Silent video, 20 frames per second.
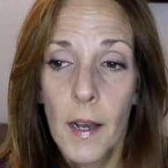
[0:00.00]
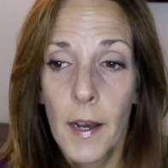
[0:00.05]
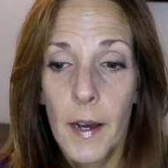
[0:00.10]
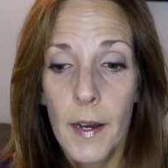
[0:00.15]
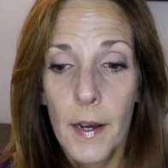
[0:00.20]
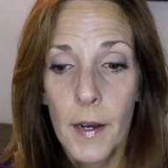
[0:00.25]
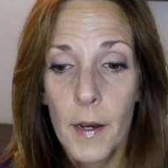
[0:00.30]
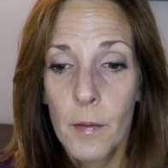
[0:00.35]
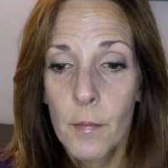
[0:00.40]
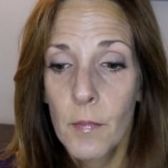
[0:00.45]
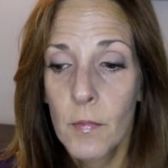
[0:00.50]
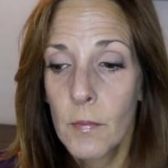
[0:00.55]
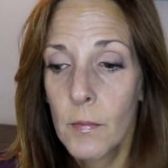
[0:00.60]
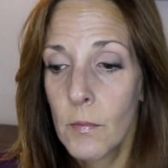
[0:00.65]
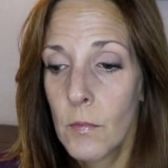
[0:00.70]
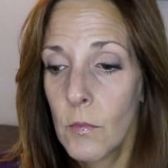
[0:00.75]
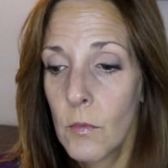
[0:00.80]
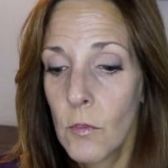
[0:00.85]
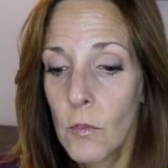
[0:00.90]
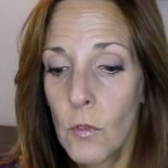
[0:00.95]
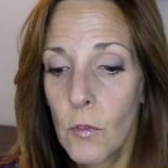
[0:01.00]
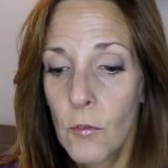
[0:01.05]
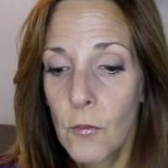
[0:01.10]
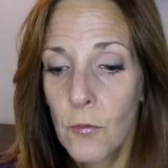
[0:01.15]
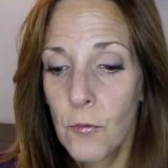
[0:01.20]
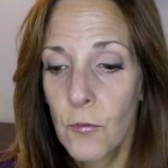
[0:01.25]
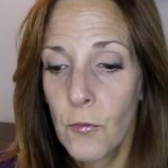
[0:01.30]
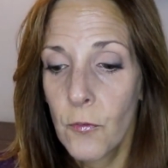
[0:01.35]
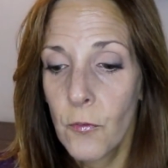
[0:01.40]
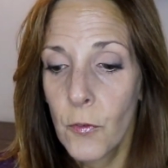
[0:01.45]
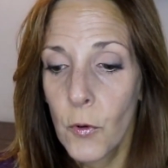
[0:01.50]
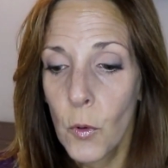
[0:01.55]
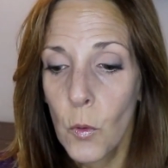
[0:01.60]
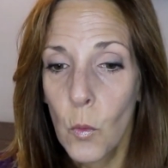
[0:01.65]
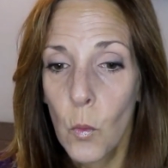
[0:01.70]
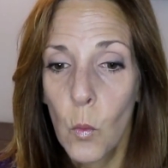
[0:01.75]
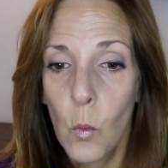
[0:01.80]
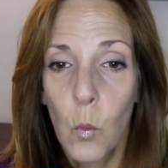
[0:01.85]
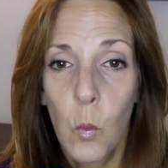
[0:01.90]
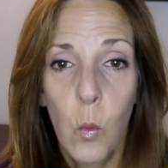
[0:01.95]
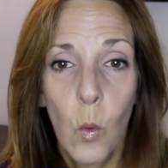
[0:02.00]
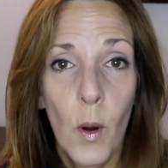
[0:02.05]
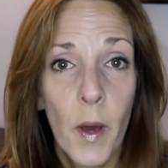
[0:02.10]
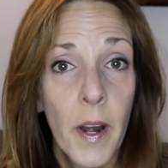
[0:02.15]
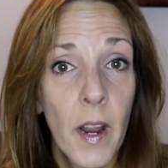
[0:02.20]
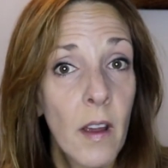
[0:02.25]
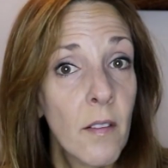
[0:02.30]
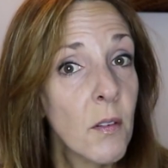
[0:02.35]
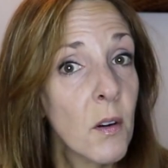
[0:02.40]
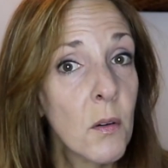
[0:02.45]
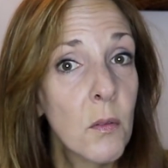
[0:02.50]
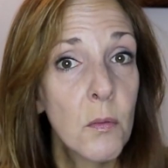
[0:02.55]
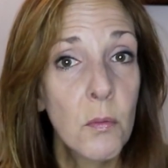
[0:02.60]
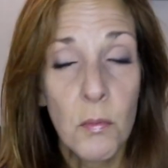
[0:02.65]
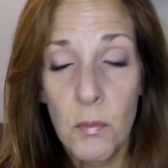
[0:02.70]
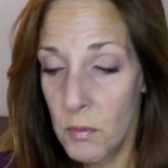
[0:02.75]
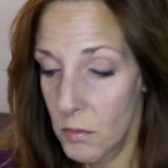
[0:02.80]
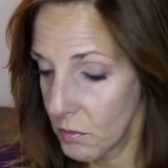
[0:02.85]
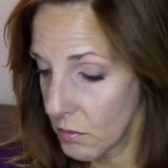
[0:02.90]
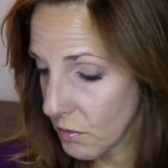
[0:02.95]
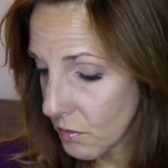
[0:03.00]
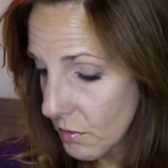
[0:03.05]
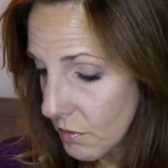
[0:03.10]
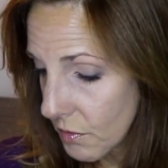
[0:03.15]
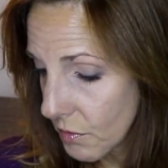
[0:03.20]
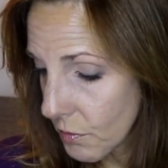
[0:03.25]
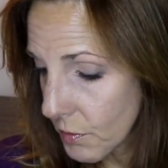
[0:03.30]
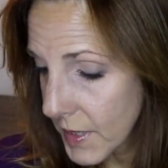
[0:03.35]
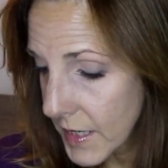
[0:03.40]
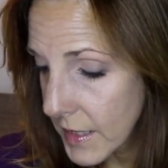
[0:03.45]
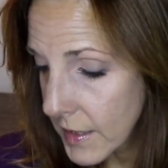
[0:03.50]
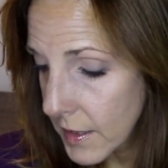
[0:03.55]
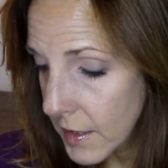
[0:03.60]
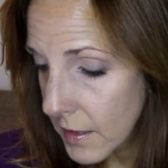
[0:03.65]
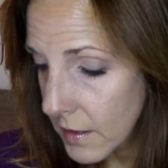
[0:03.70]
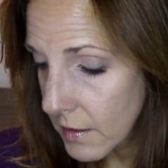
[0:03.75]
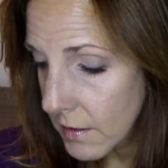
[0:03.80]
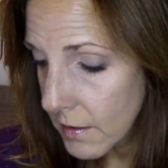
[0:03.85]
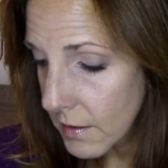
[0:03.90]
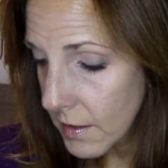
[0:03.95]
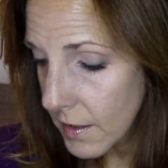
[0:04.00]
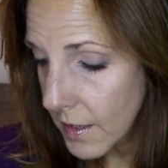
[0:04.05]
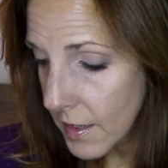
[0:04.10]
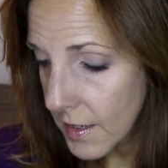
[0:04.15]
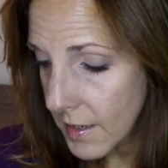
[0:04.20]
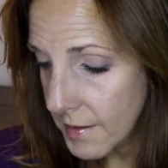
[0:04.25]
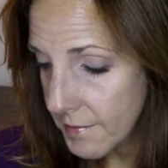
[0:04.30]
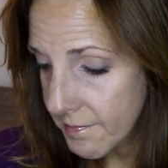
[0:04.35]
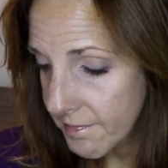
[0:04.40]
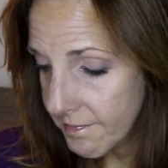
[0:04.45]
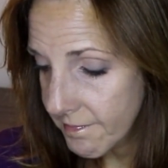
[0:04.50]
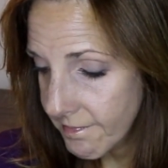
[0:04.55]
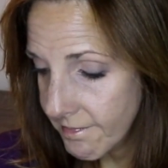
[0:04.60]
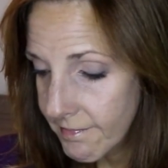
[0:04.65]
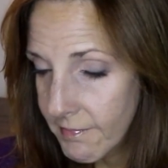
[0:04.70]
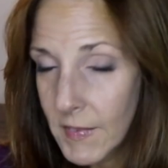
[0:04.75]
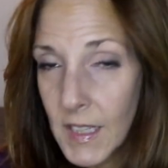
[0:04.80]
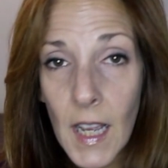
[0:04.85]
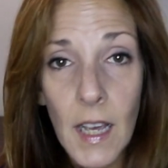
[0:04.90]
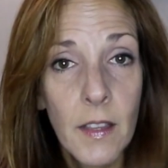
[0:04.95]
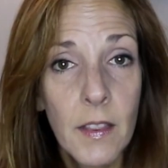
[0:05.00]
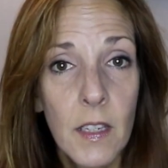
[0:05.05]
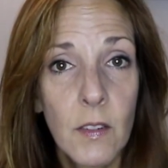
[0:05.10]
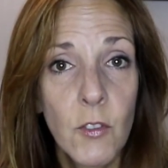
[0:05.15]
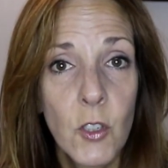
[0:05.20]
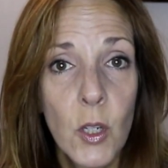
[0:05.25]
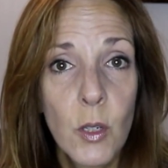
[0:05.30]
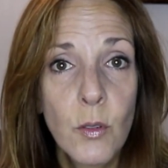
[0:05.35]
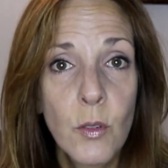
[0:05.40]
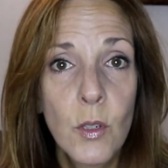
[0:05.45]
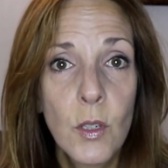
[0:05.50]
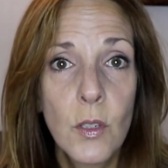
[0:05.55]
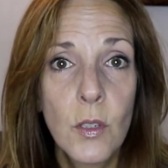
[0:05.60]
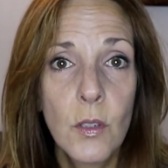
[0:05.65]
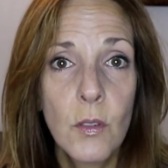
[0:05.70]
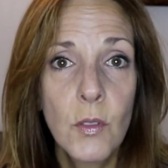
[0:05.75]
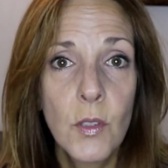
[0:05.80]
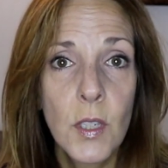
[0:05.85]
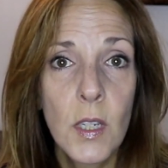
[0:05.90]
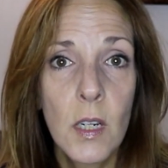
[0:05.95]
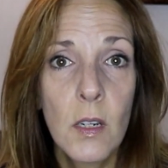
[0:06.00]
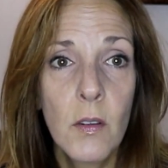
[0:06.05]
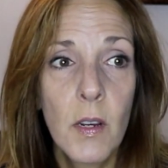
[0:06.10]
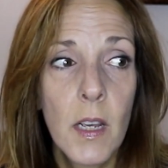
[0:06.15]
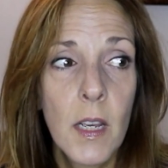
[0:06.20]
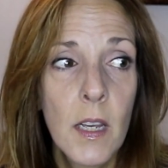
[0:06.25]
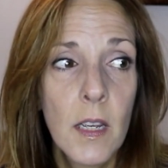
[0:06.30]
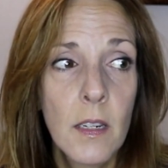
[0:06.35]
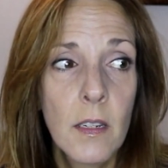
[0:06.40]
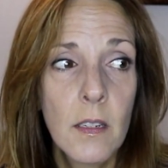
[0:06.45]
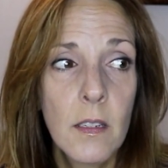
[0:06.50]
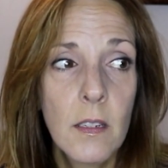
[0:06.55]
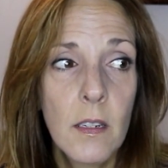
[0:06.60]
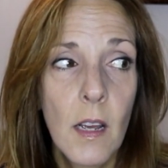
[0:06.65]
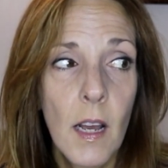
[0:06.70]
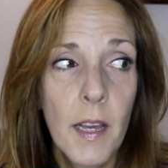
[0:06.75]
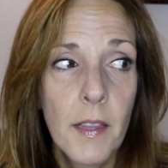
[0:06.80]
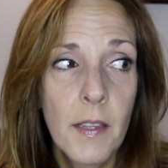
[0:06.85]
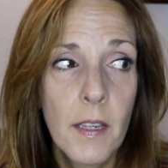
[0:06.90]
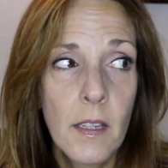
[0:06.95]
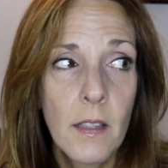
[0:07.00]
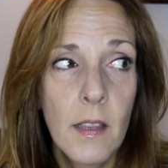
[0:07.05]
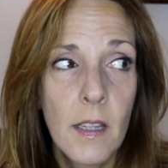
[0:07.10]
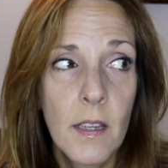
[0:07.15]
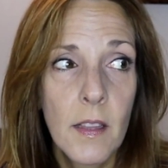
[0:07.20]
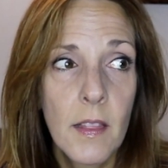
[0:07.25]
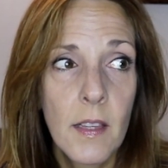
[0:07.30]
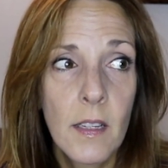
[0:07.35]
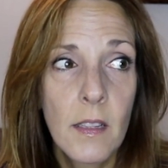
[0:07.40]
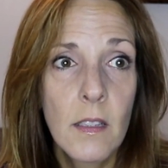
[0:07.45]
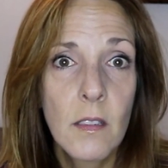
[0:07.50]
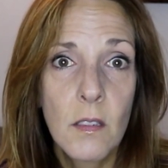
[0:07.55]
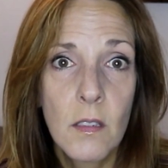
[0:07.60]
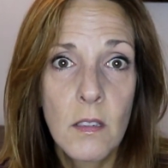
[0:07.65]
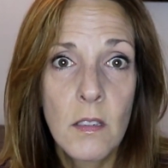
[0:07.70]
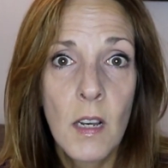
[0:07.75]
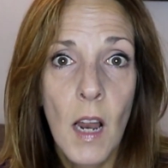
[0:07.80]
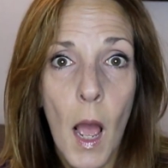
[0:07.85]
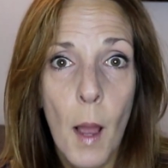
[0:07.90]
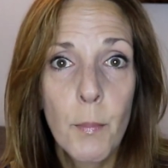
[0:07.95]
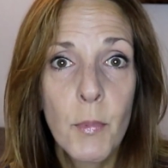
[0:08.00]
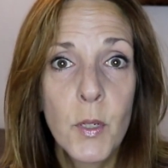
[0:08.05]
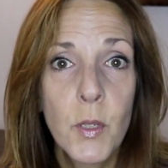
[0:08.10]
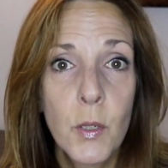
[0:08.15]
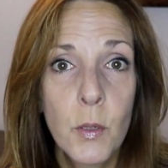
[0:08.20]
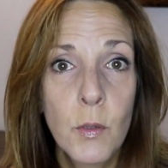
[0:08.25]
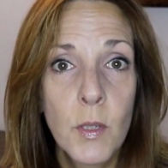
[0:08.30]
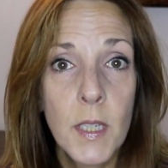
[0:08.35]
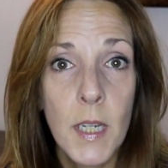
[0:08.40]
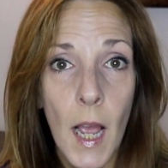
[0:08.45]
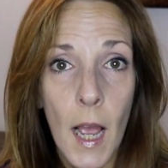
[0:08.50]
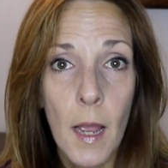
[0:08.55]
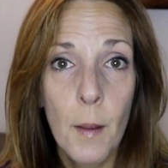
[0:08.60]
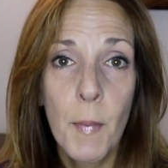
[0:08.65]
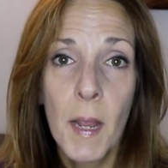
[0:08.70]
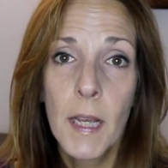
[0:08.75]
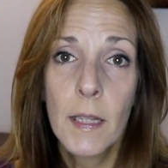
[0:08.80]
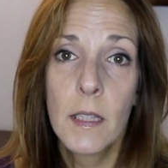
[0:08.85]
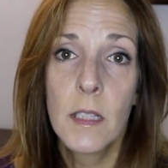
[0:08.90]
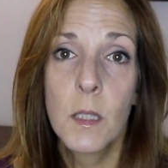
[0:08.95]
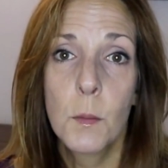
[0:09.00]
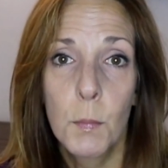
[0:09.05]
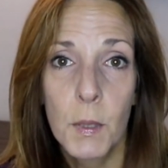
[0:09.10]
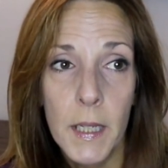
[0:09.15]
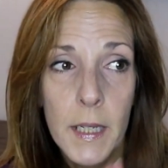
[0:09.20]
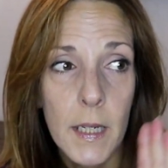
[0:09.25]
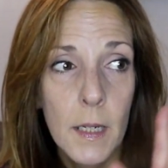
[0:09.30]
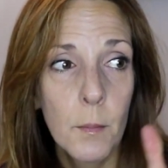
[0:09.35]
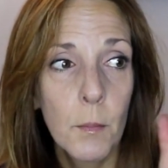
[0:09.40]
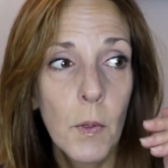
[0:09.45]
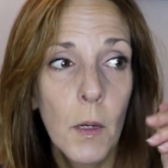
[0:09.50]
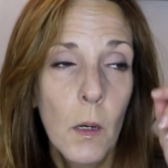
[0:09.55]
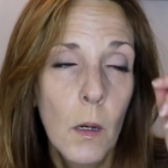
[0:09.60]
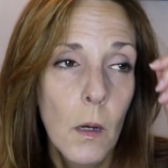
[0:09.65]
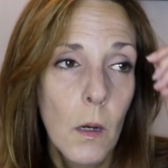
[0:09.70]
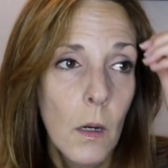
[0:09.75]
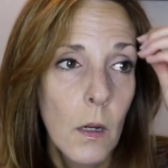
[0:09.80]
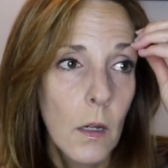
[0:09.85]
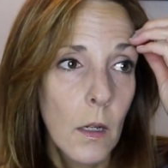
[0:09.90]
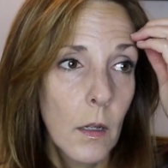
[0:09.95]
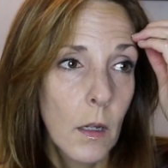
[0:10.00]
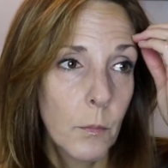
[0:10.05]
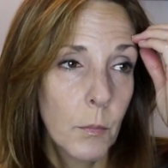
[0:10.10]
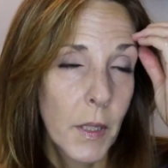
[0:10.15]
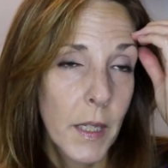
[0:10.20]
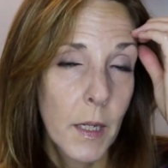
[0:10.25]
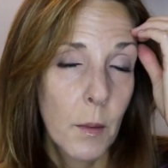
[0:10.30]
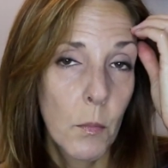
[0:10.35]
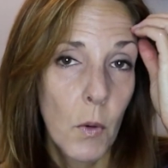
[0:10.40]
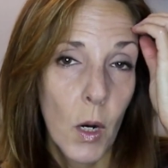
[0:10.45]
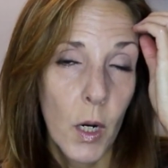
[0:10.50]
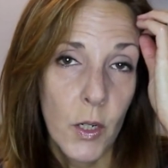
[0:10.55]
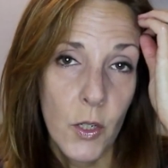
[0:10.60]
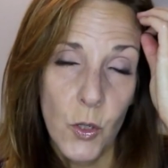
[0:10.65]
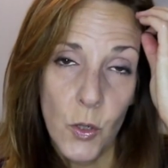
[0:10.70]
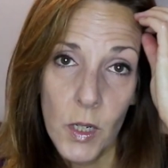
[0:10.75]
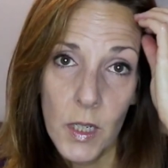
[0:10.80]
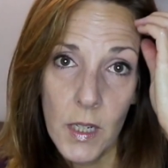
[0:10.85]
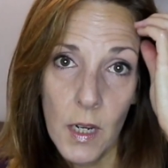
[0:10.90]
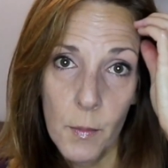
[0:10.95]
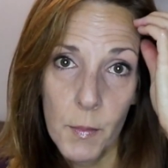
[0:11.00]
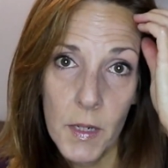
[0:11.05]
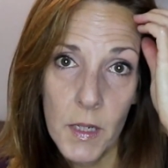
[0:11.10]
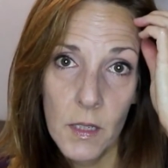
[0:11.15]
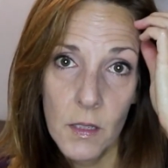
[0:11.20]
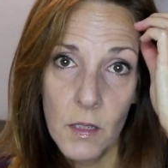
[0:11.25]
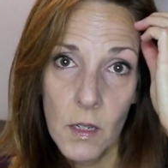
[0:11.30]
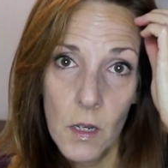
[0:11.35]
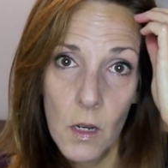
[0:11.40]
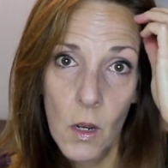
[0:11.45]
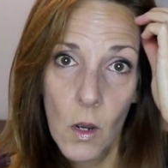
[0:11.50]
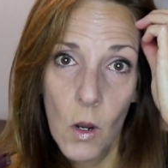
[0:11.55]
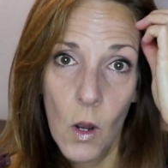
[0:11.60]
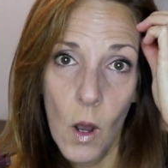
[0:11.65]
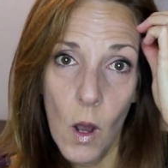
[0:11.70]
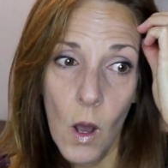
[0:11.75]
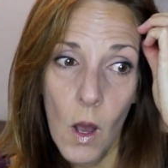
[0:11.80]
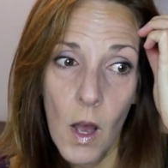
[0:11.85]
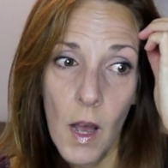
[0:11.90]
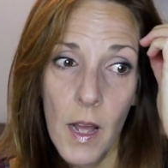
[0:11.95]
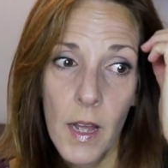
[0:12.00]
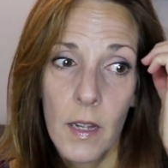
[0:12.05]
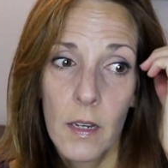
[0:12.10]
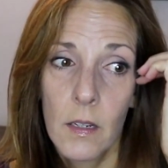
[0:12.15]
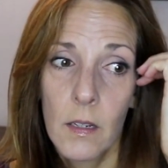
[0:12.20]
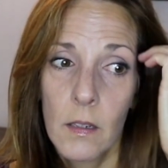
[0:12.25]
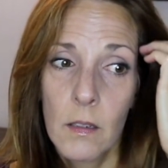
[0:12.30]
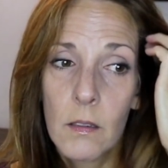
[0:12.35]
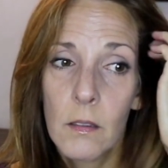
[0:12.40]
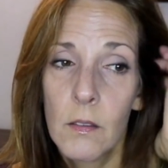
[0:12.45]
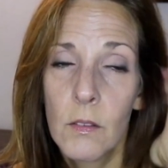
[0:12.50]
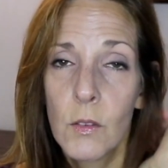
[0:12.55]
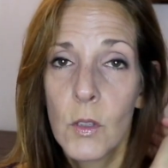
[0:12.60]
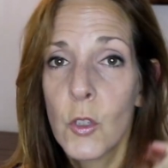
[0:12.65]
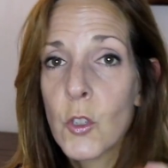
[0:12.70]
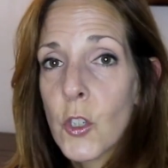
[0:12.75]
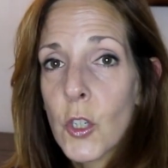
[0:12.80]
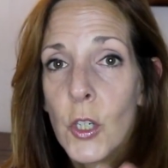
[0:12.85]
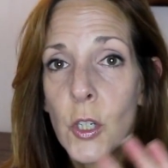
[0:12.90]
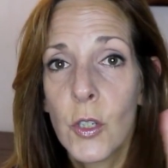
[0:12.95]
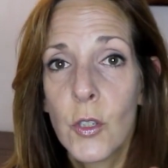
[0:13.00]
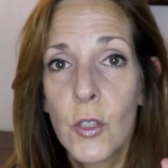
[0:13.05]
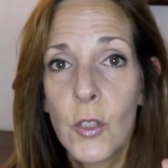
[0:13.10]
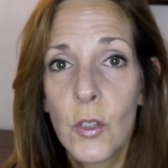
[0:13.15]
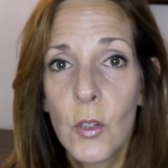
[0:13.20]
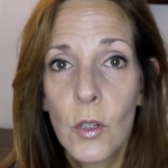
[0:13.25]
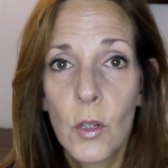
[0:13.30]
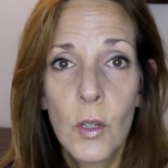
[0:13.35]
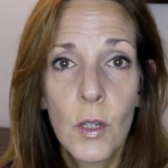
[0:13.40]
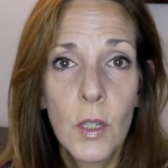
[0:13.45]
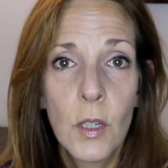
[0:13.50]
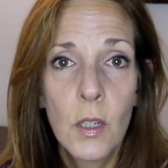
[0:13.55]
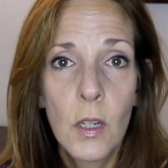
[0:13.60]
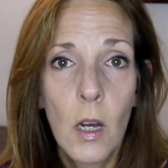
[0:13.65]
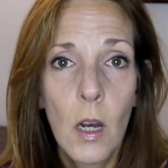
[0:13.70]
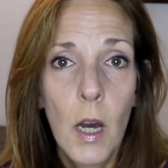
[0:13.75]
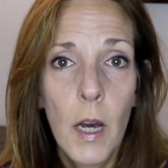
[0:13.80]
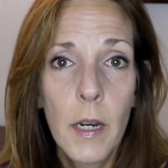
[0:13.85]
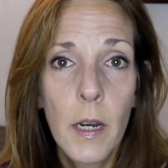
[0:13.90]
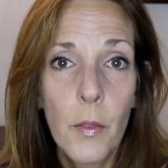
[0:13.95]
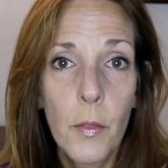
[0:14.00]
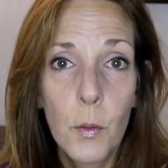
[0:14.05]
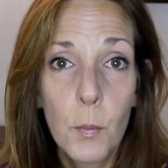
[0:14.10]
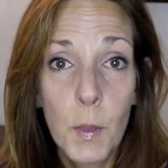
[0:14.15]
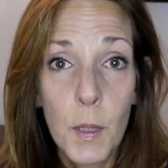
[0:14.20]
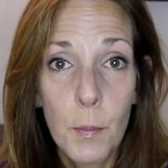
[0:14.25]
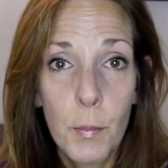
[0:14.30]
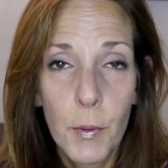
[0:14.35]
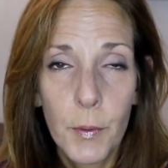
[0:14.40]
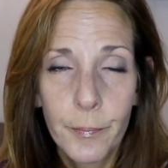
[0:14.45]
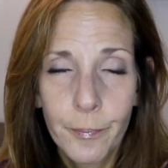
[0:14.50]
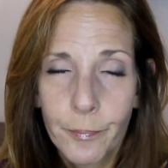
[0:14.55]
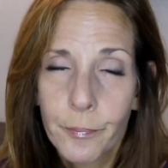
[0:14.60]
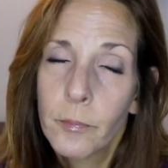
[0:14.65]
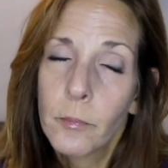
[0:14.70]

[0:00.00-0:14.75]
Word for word: um, for whatever reason, um, yeah, they've chosen to do so, and I think they think this is an opportune time. Hey, let's blame blame our shortcomings on the church and on other people.